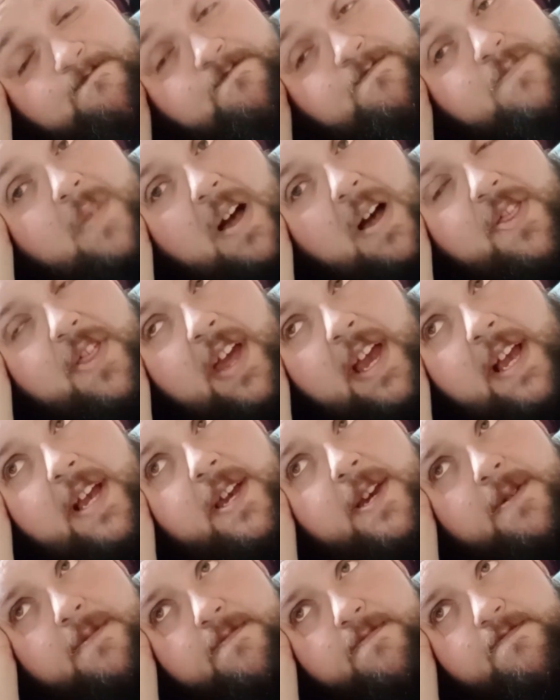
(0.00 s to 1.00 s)
I
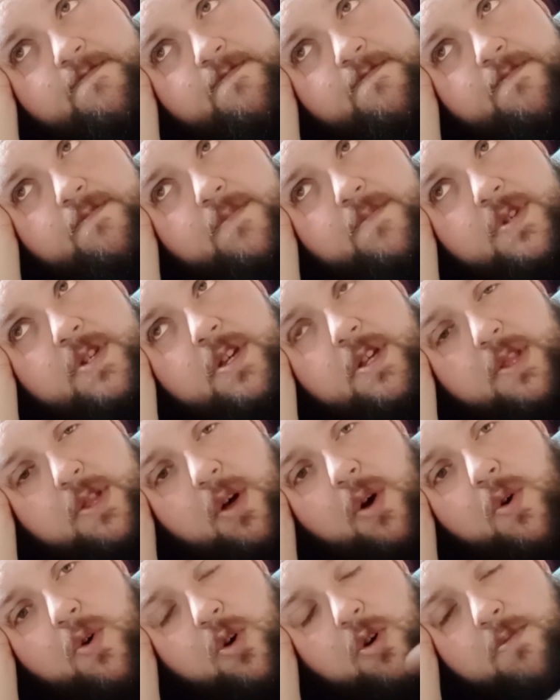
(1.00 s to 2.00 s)
think your
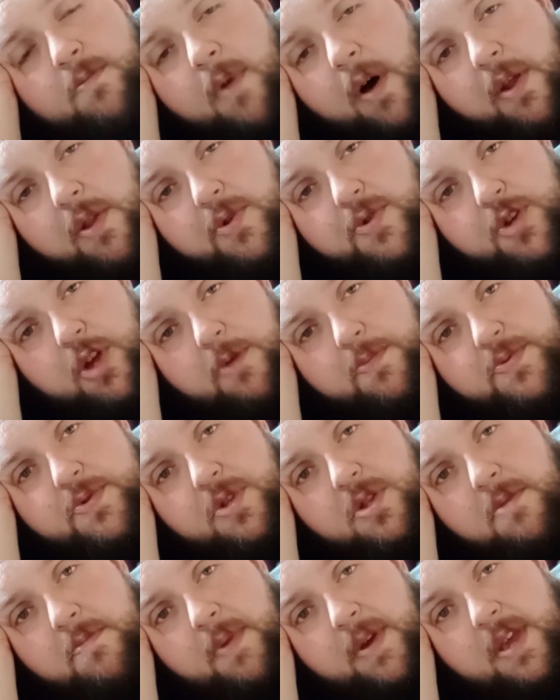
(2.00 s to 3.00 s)
local model shop's
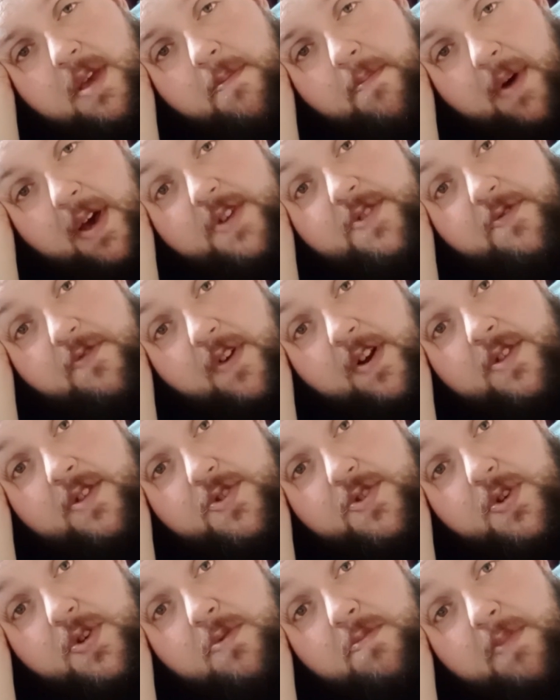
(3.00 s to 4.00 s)
going to be your best friend
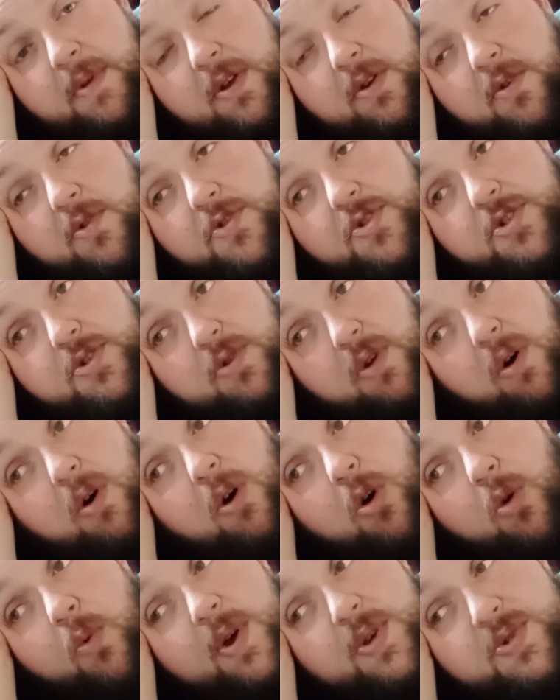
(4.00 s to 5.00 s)
soon, because you're
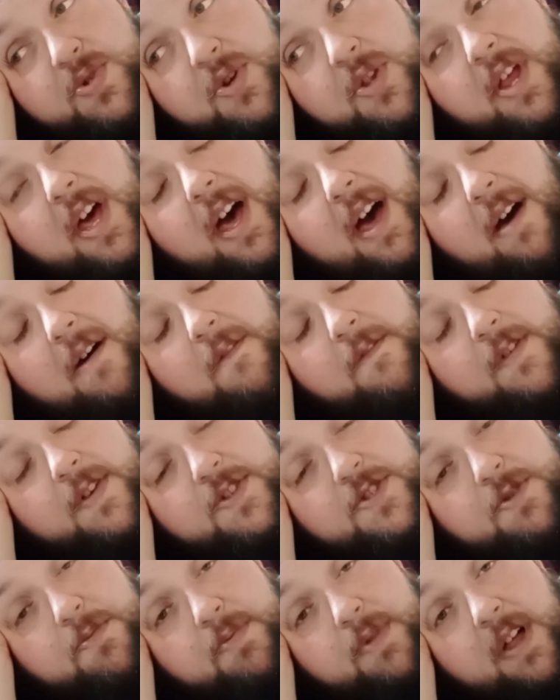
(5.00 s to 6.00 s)
always going to have a
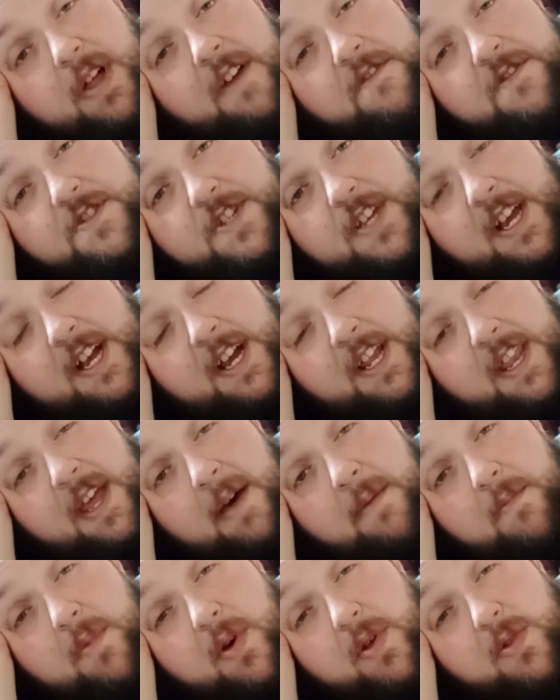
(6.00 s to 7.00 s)
supply of
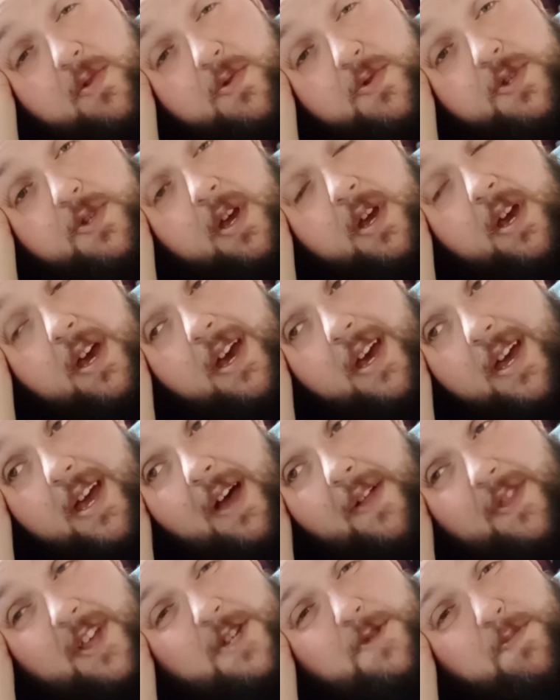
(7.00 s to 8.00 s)
second-hand models.
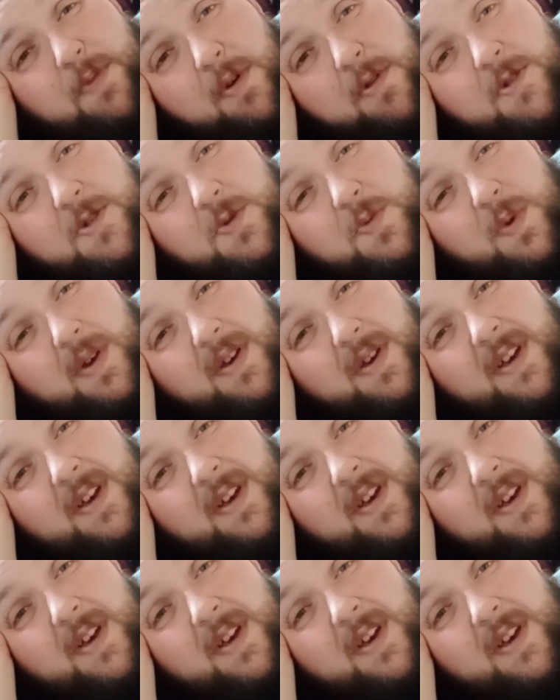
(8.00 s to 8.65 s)
And let's be honest with you,